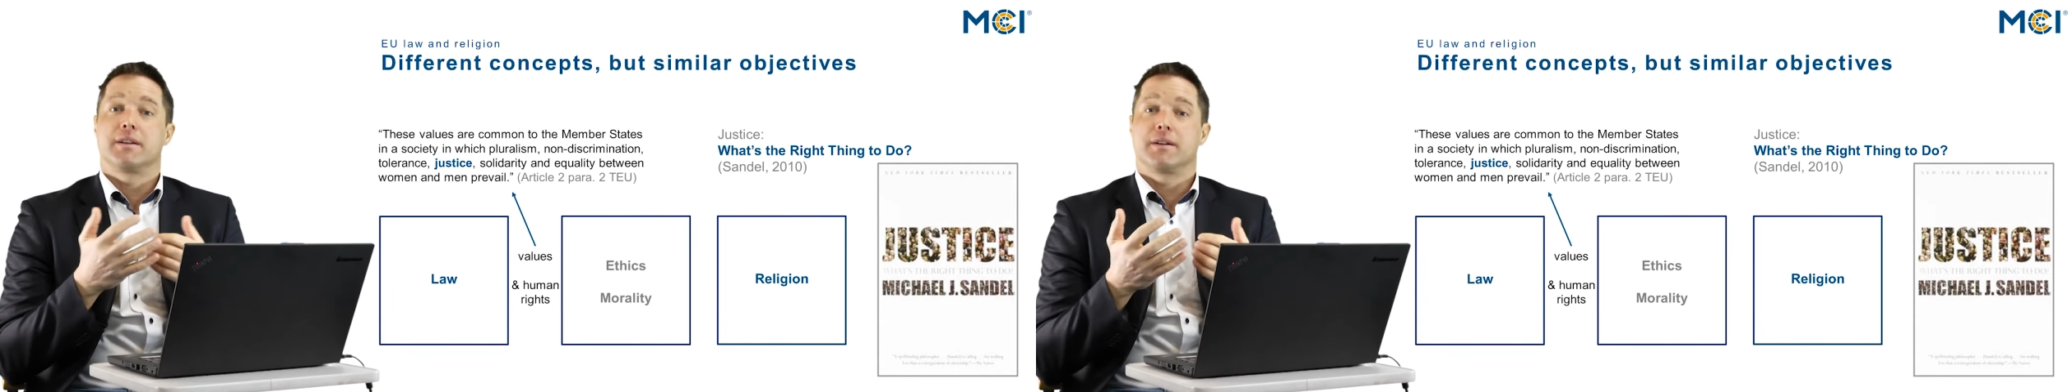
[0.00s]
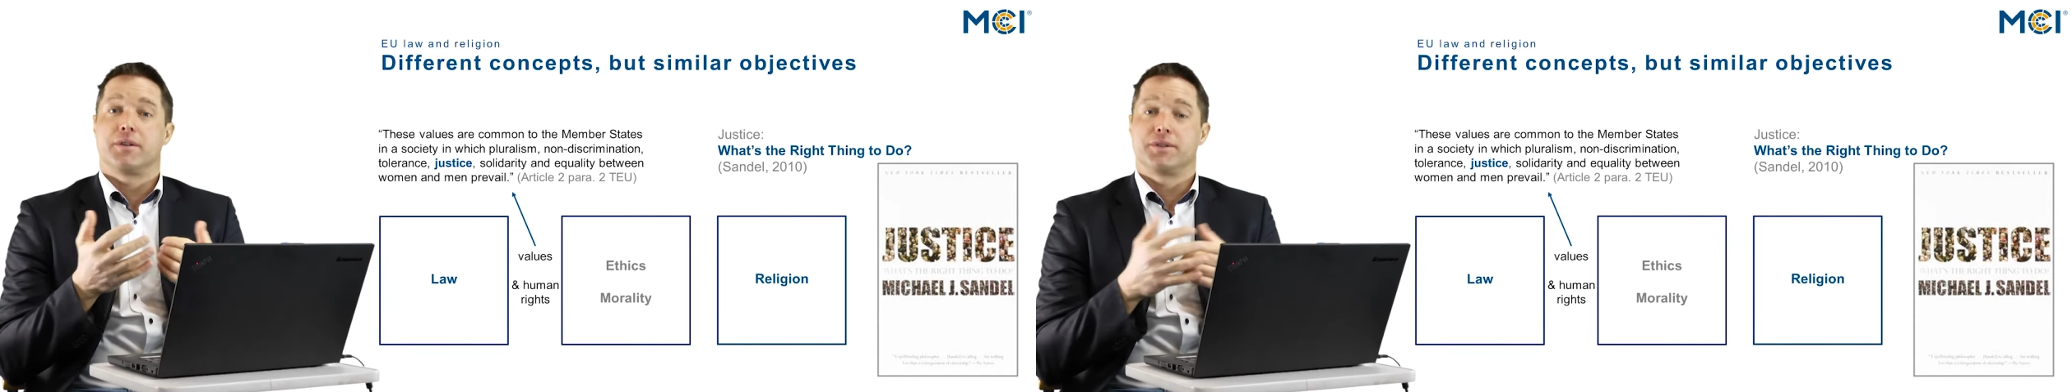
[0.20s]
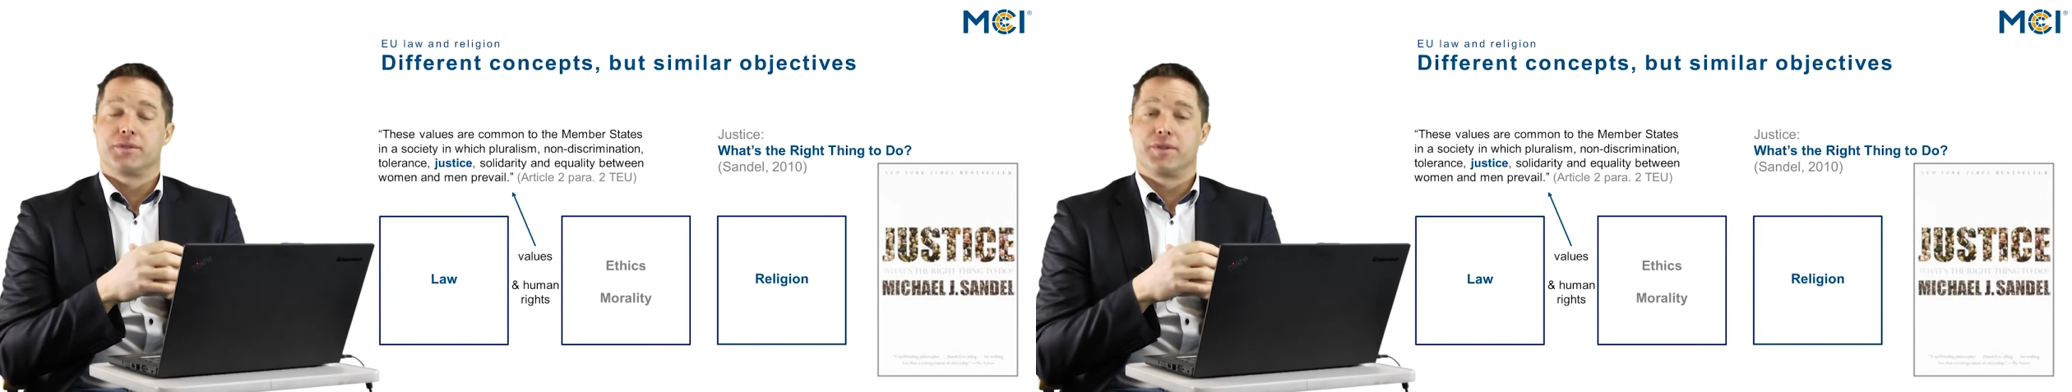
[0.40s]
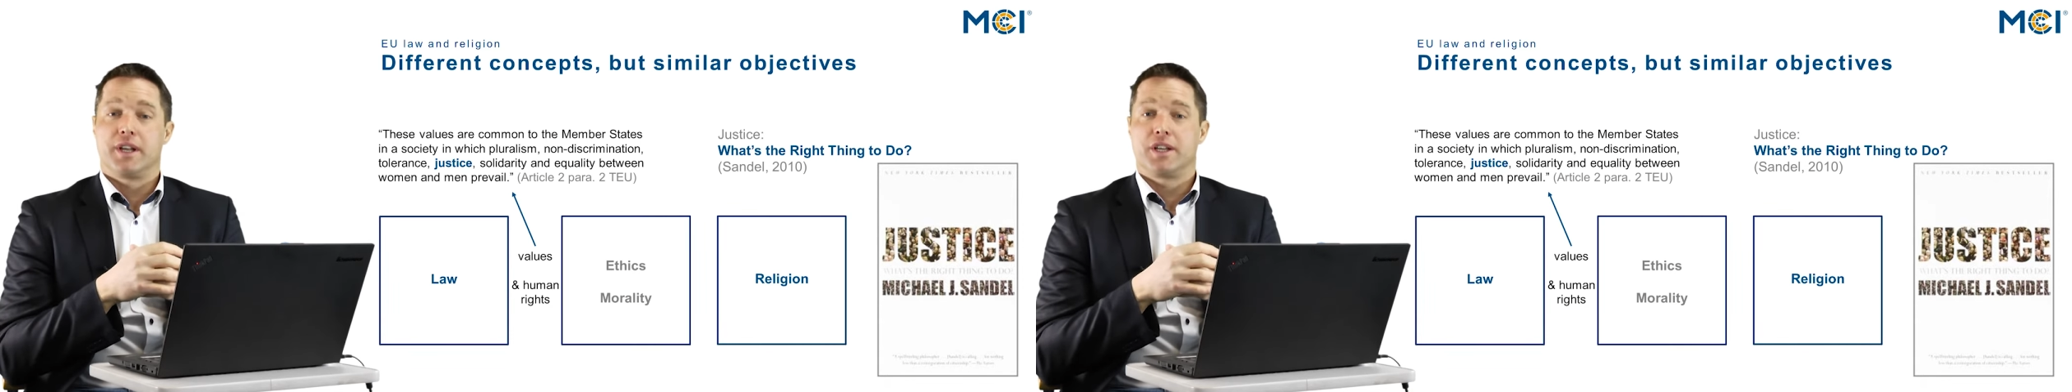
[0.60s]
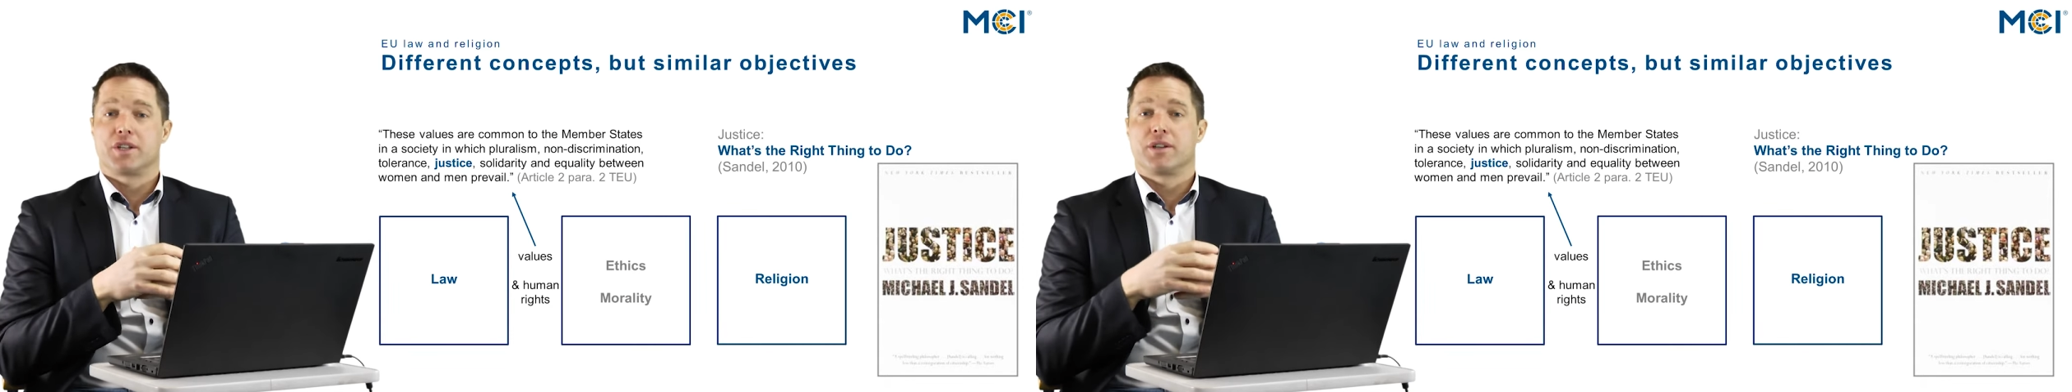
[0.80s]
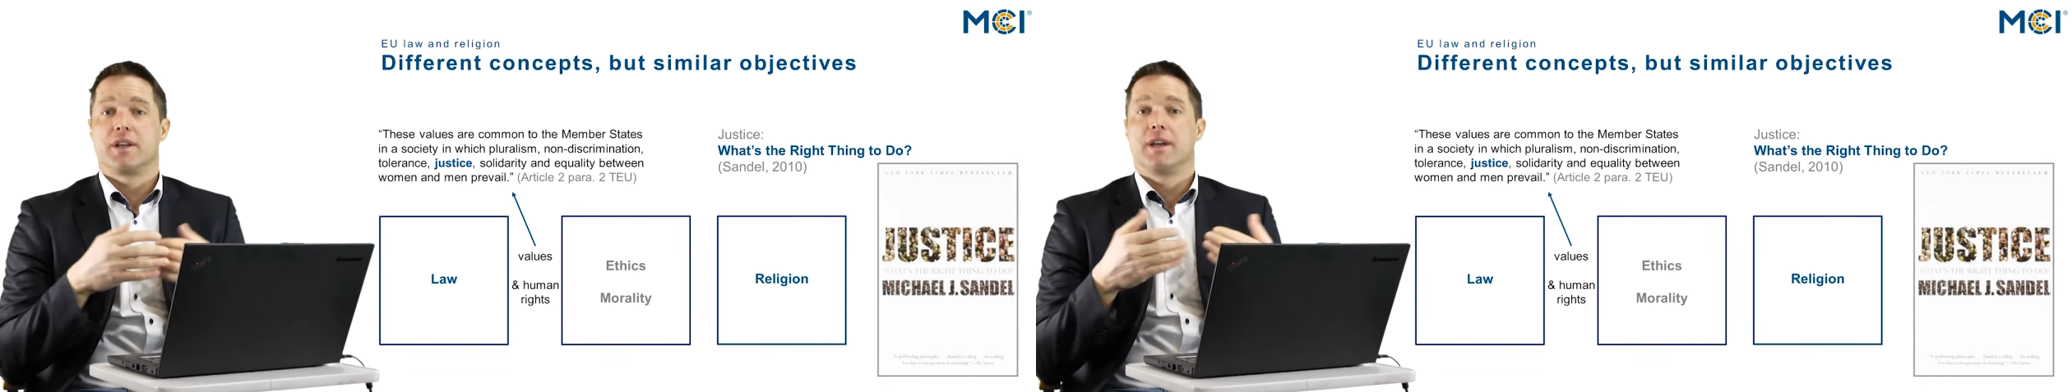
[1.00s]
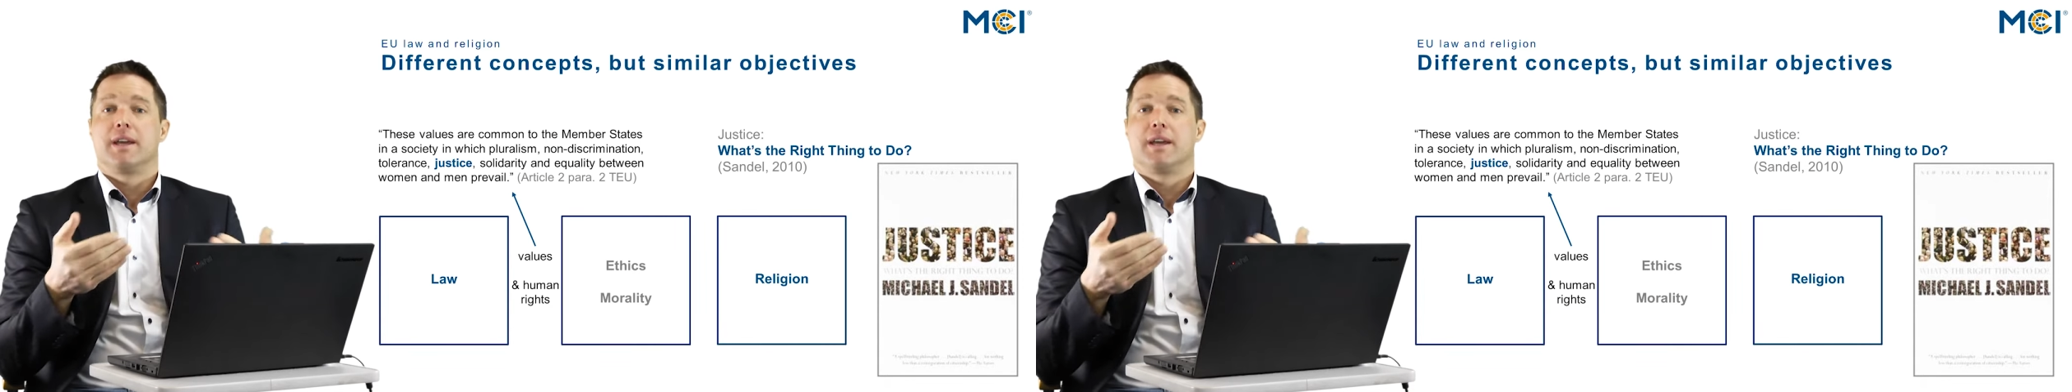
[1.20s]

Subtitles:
also religion,